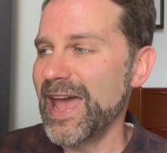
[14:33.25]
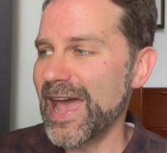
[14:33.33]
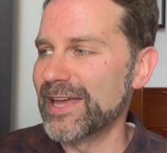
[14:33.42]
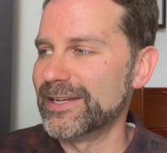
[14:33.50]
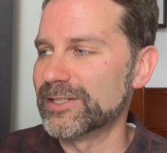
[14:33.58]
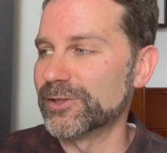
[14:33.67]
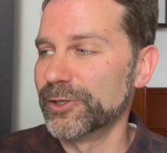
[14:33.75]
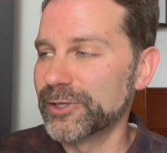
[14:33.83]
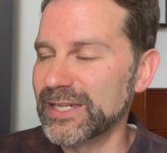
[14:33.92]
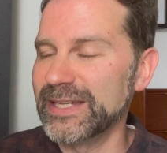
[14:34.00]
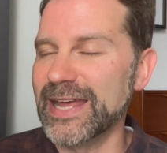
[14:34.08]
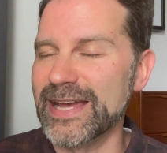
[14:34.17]
and
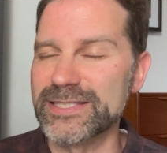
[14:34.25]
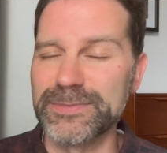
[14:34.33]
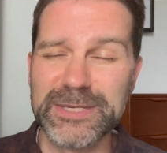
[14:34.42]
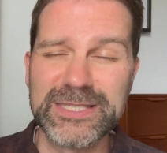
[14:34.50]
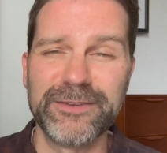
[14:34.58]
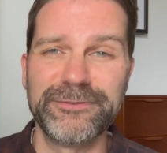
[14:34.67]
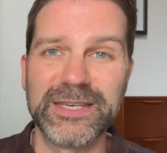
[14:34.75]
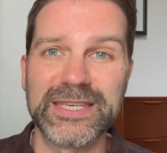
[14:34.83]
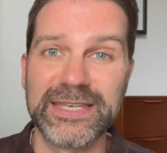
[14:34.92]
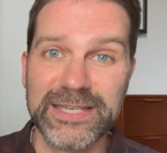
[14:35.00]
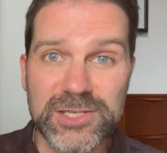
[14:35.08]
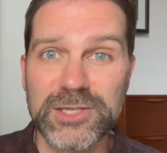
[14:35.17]
looking at specific
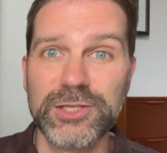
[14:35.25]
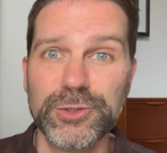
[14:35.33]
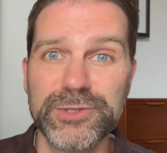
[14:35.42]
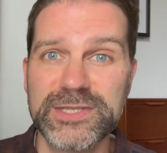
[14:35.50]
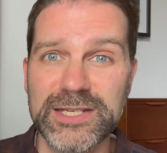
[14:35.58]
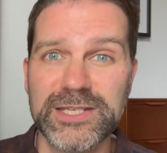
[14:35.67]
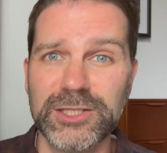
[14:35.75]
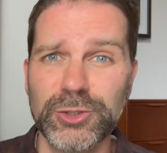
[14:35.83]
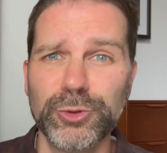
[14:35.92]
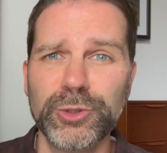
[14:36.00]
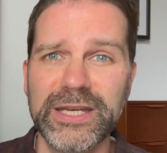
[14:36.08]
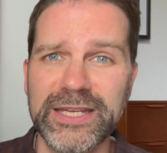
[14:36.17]
issues to
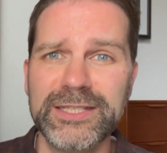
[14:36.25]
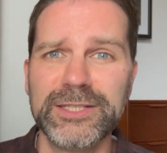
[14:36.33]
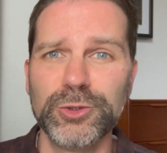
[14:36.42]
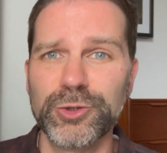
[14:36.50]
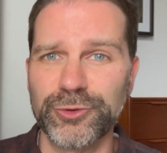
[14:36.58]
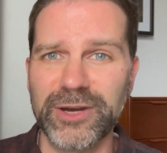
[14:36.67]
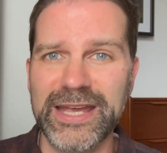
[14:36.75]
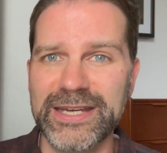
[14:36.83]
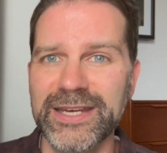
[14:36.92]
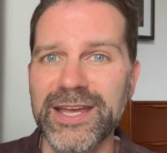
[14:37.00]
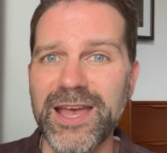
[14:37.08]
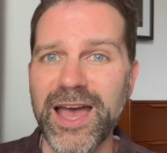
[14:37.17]
do in
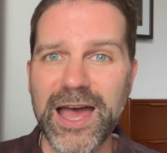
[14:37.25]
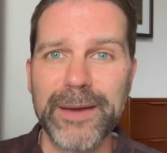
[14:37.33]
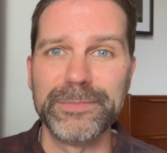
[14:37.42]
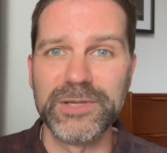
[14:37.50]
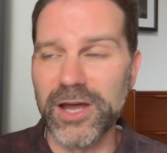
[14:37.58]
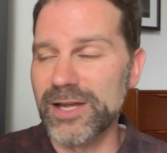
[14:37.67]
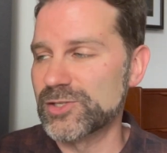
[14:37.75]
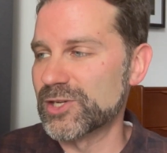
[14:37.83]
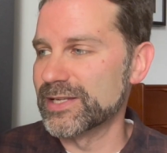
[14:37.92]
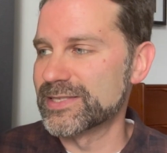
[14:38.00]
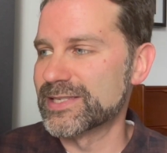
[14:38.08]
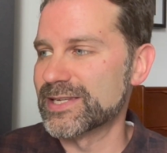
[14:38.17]
Ukraine, um, not
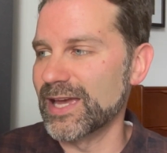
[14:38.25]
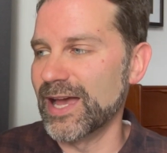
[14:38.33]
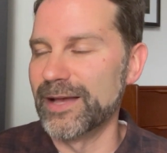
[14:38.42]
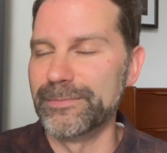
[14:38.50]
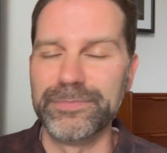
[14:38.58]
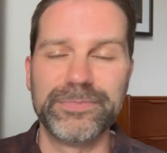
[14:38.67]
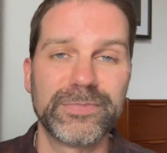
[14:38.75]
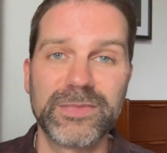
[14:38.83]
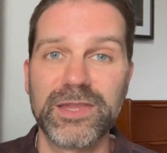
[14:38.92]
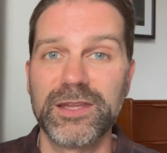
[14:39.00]
just um,